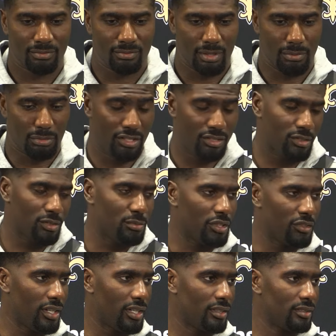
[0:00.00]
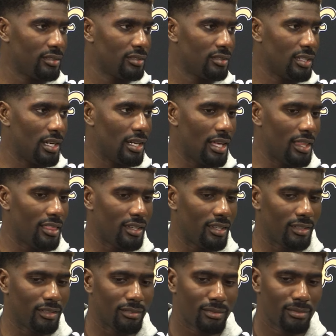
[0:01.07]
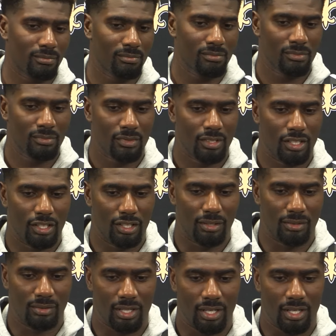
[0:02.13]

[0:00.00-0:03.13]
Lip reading: I mean, it's going to be great. I think, you know,